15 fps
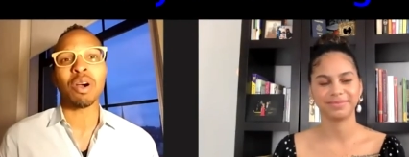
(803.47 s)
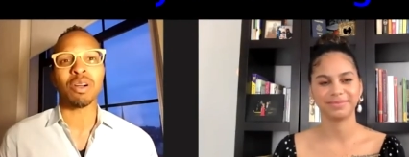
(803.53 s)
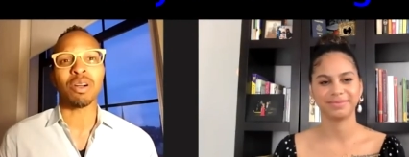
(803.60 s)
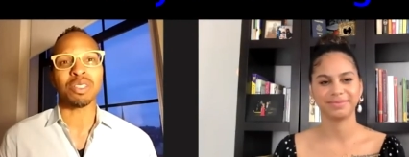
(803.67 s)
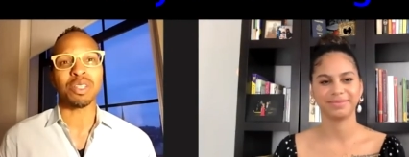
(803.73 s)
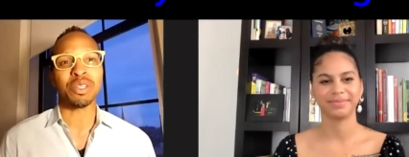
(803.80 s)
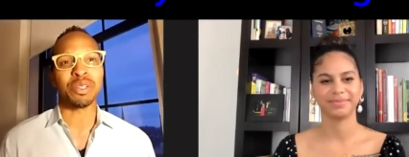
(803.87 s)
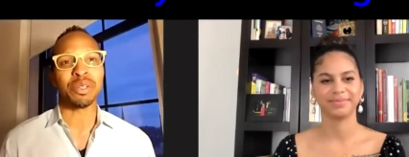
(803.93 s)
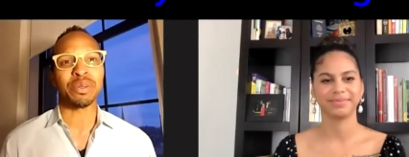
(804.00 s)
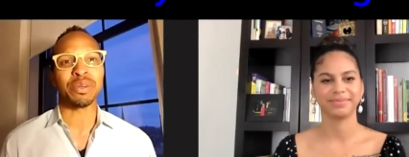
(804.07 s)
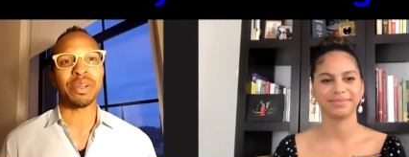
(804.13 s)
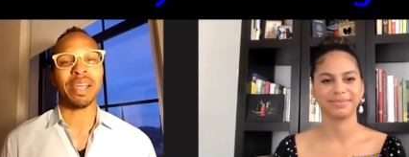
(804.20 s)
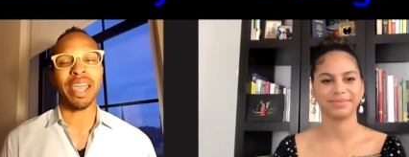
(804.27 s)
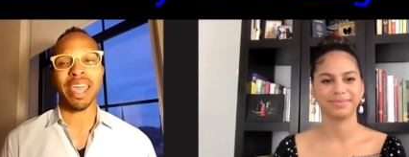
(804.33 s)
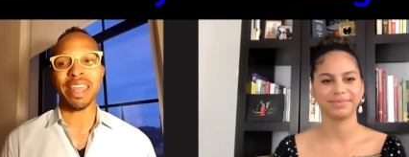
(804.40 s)
Speaker 1: call to
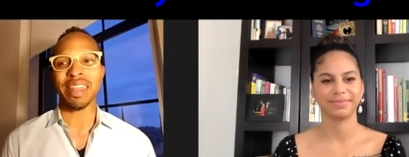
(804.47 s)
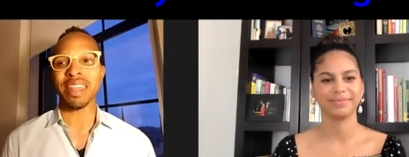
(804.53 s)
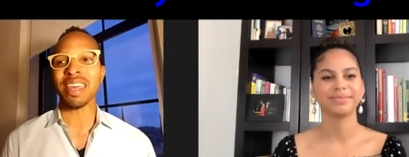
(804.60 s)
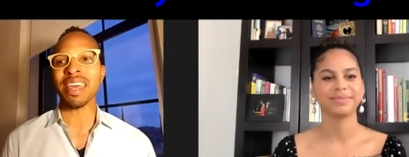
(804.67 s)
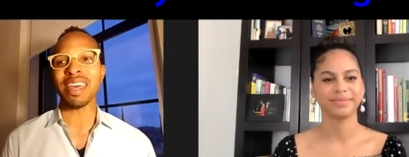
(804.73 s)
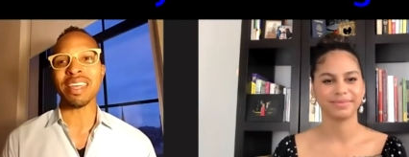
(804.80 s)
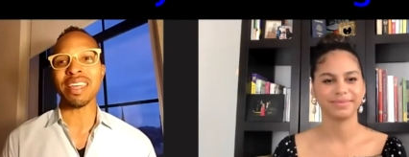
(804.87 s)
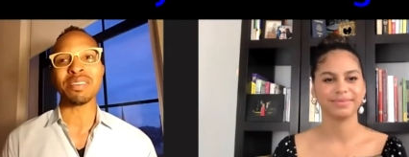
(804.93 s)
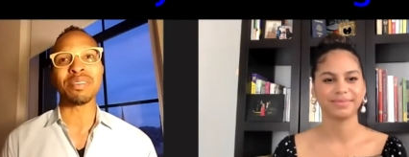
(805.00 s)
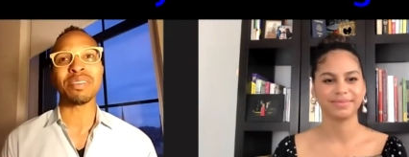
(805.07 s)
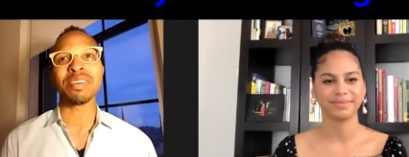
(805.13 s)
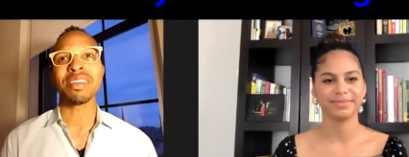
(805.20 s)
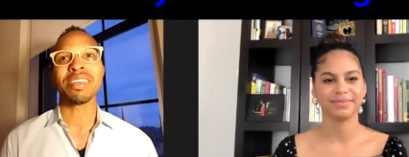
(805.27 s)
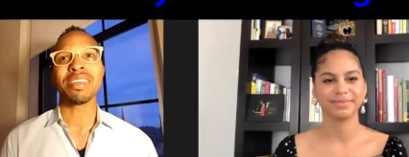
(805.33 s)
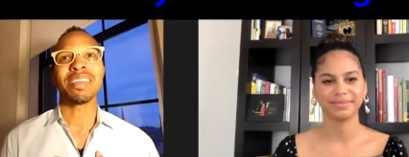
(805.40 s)
you. And then
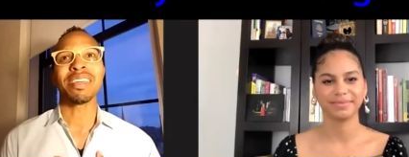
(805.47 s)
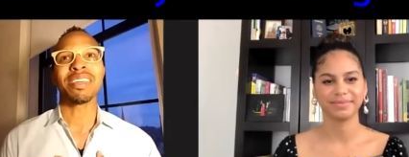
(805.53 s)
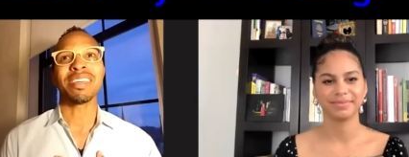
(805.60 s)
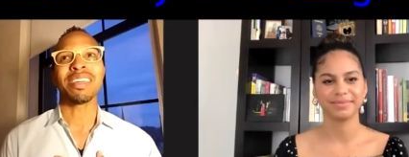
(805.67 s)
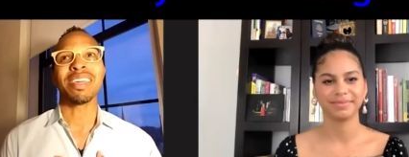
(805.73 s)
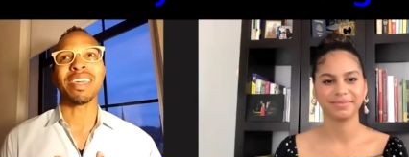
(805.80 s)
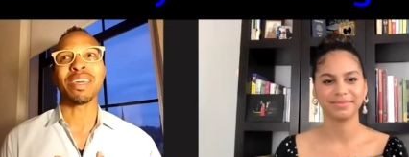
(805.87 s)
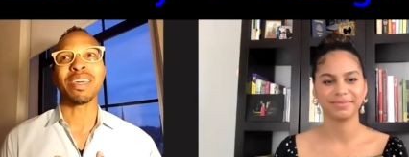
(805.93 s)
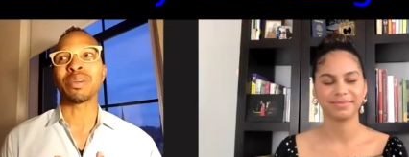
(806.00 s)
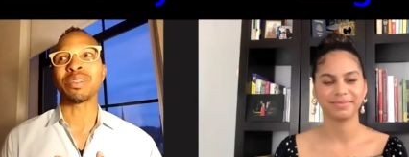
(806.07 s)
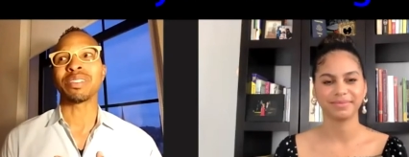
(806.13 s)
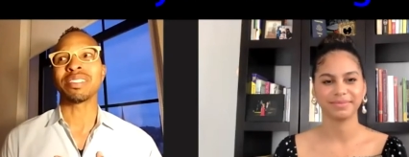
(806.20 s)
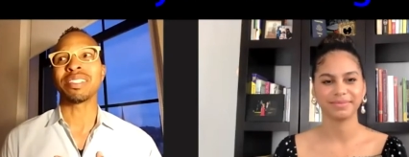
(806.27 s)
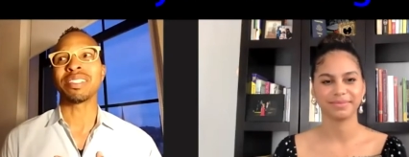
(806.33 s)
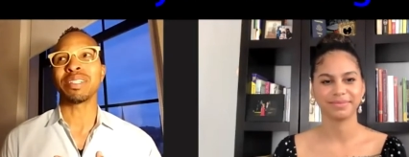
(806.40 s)

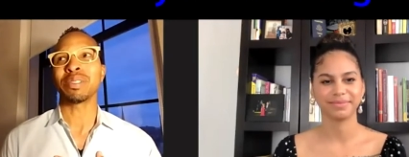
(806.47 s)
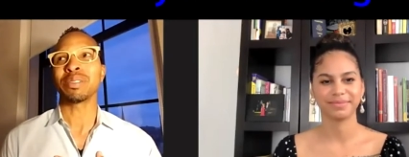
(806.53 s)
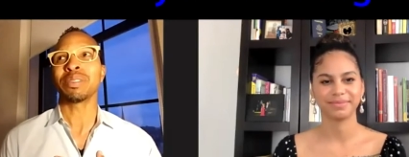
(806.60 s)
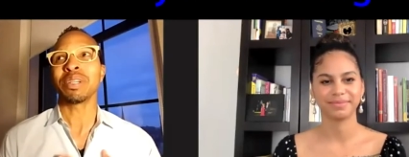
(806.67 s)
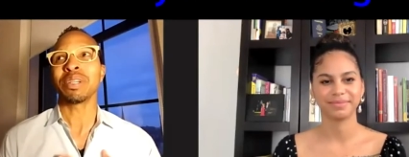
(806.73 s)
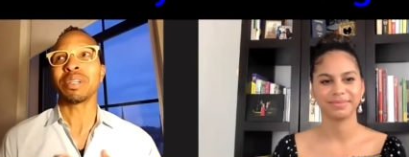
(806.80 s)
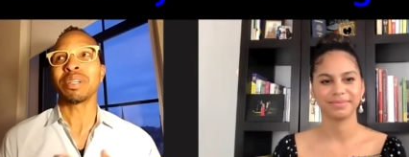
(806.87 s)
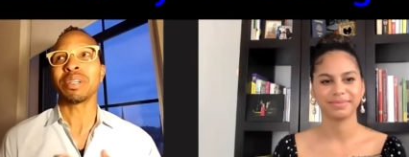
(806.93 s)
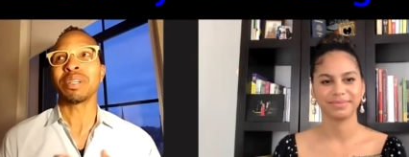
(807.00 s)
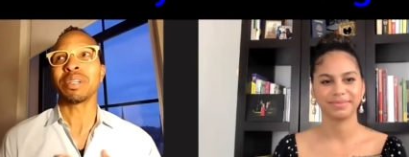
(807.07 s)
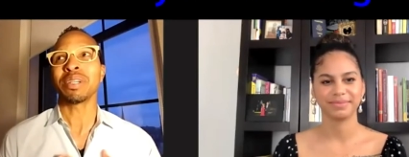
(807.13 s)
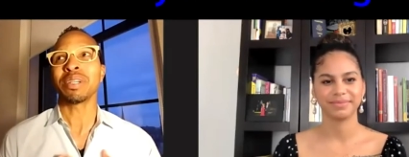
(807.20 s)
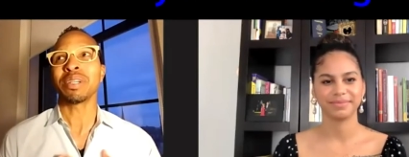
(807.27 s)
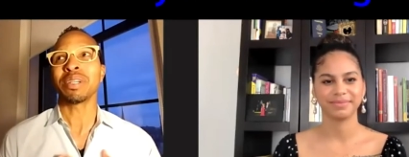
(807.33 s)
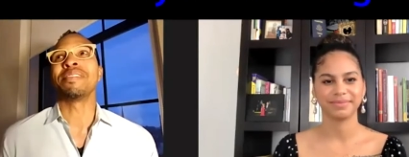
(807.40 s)
it'll it'll
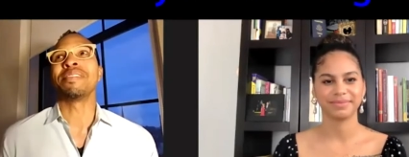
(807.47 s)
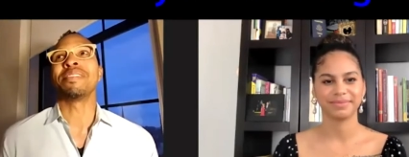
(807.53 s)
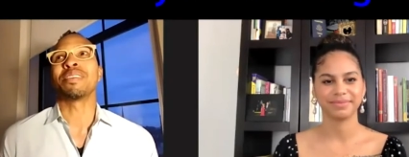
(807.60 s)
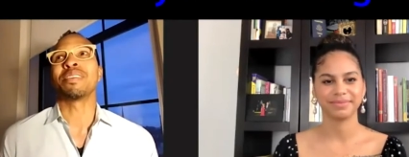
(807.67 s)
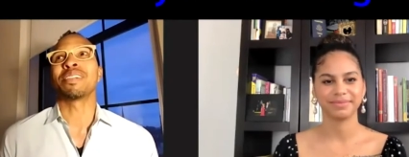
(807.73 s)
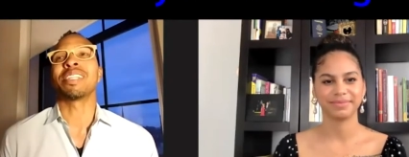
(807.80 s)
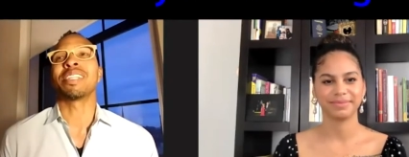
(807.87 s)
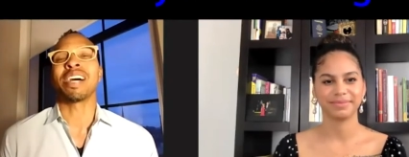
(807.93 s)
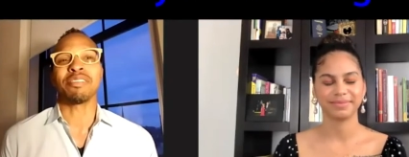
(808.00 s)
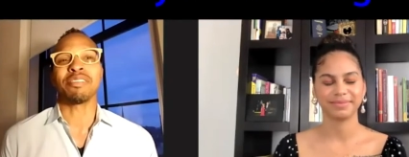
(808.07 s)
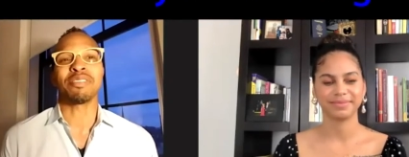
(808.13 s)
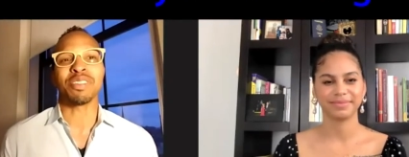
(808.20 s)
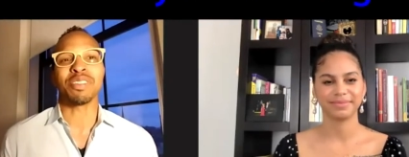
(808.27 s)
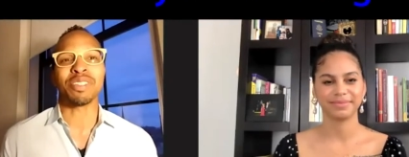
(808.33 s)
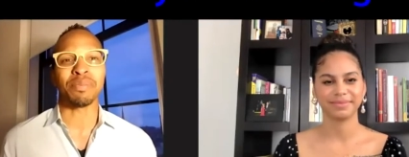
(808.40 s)
open your
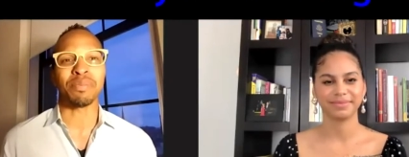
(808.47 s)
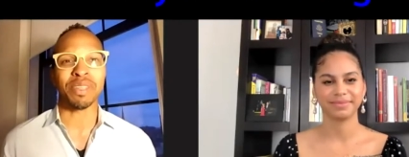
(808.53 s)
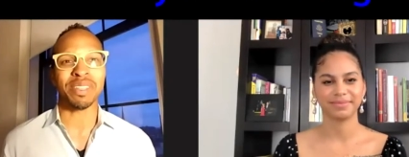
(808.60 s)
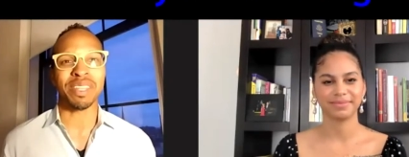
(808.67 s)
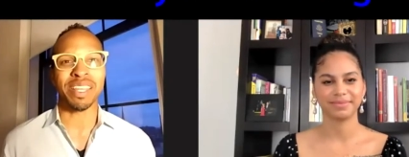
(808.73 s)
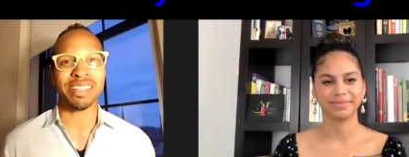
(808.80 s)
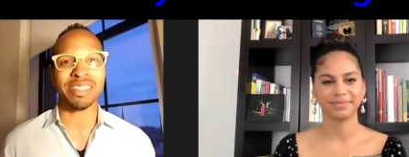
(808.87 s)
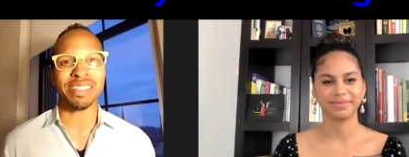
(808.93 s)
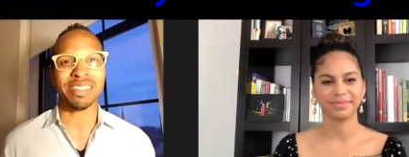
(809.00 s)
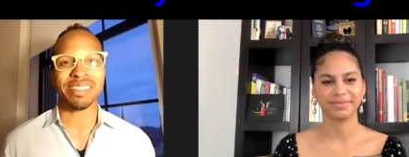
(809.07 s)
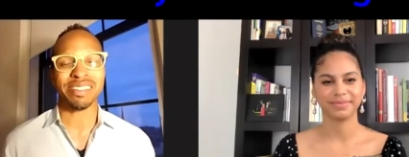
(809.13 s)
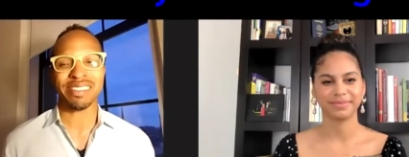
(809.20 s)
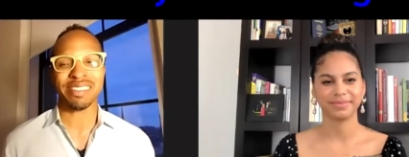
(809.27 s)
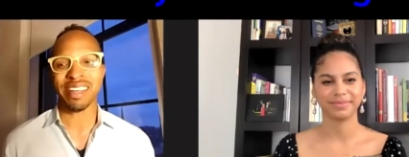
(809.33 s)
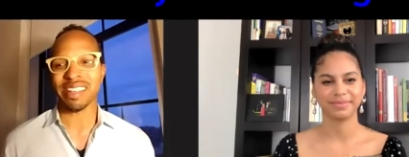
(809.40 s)
life to something
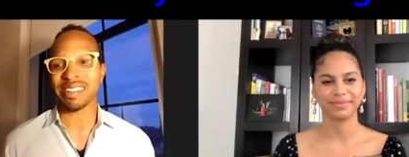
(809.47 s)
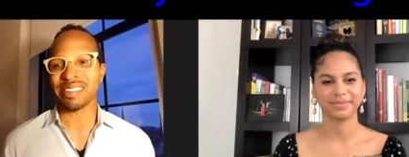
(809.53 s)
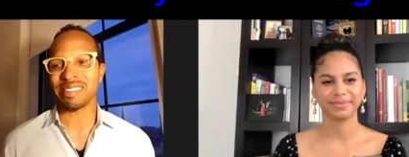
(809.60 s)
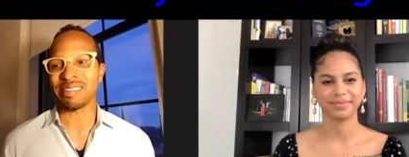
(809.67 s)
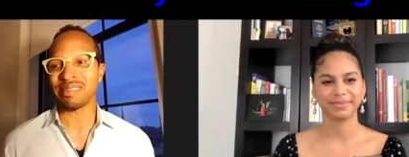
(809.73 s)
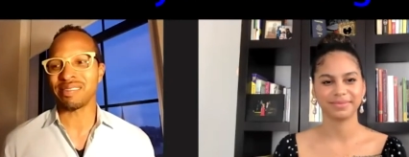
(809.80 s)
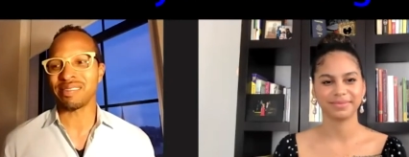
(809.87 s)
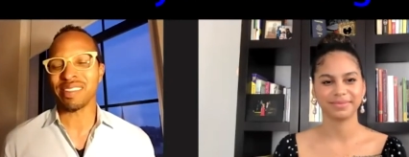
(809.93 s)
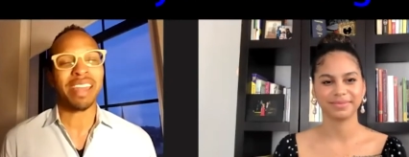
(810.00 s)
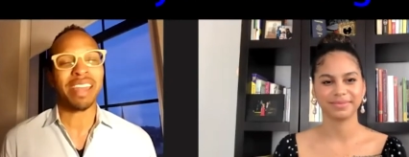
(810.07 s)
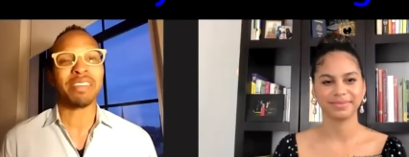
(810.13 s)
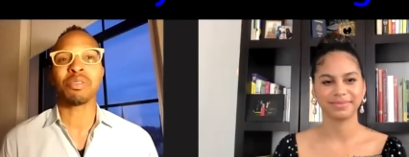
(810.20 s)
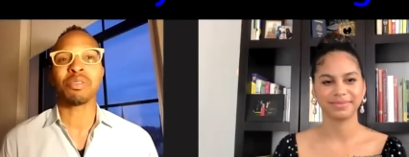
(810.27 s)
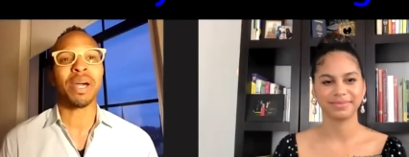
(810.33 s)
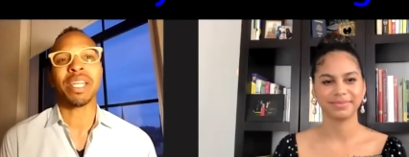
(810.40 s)
that's that not
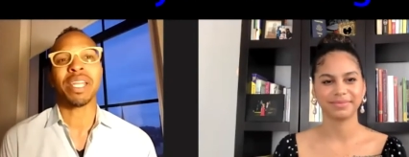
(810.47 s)
everybody